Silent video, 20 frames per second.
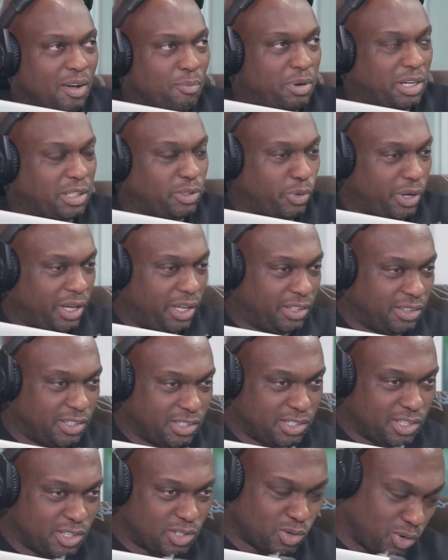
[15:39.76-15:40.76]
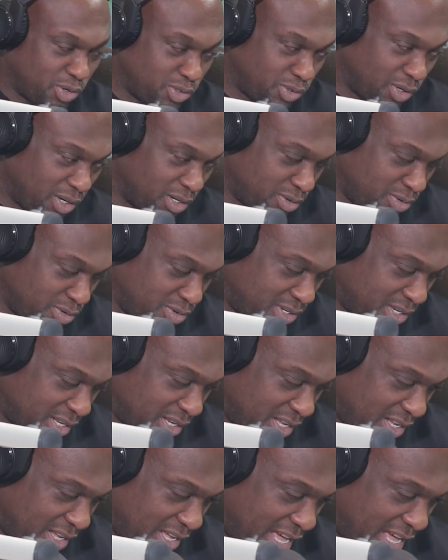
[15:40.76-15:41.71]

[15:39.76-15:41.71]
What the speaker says: By the way, this is Kojo Akusa,